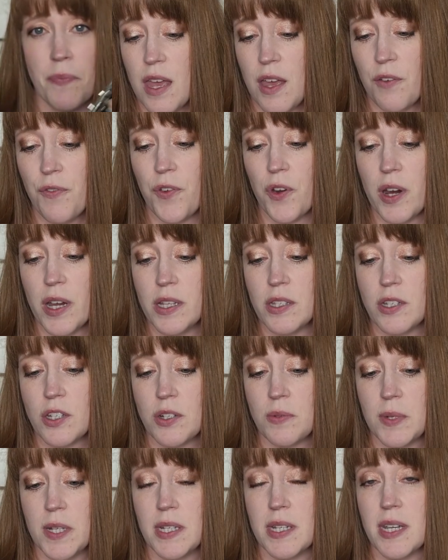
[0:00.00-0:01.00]
If your
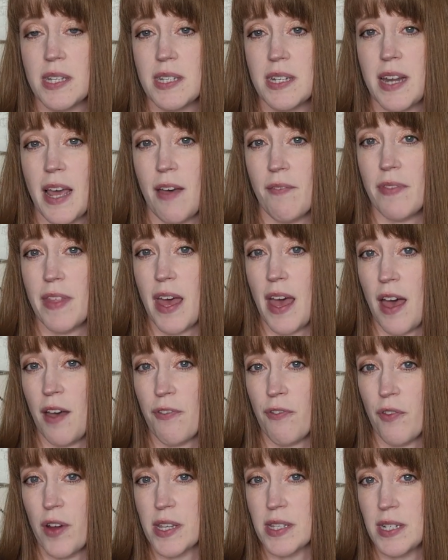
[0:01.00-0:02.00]
instrument doesn't have the
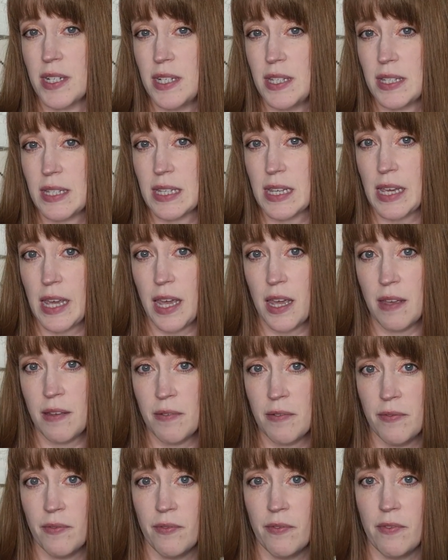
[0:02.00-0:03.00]
F resonance key,
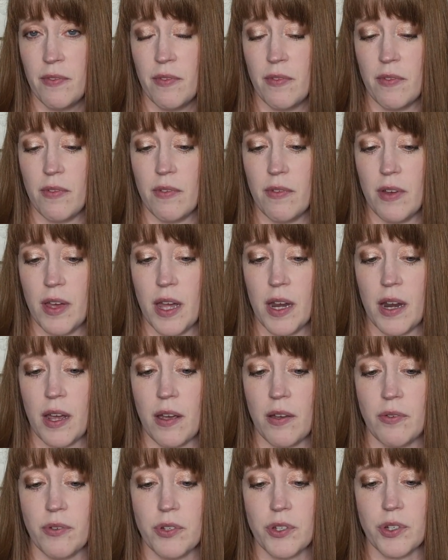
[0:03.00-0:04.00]
and
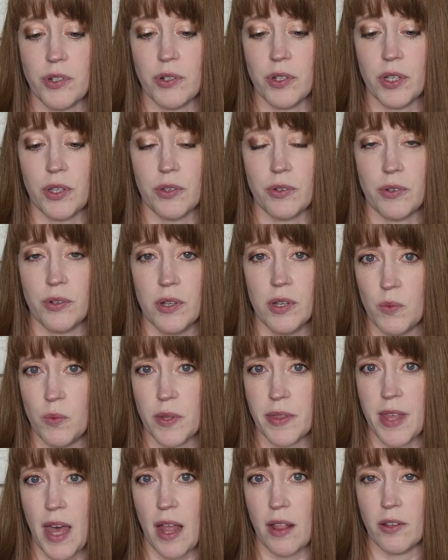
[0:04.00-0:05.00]
I will show you
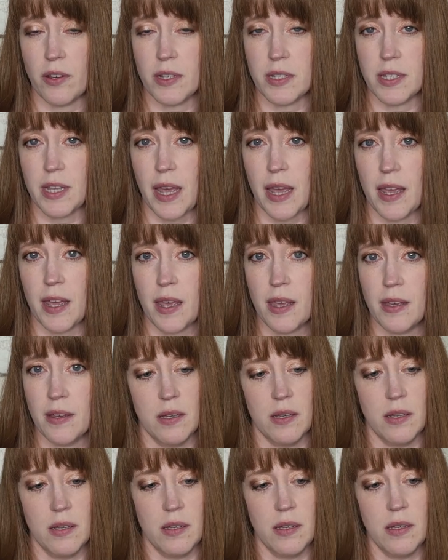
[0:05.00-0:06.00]
what that looks like,
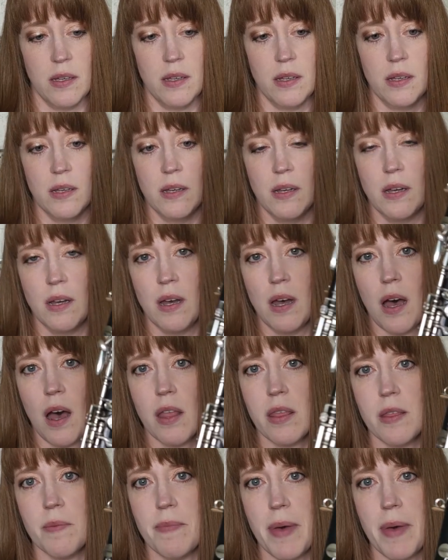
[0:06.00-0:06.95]
on the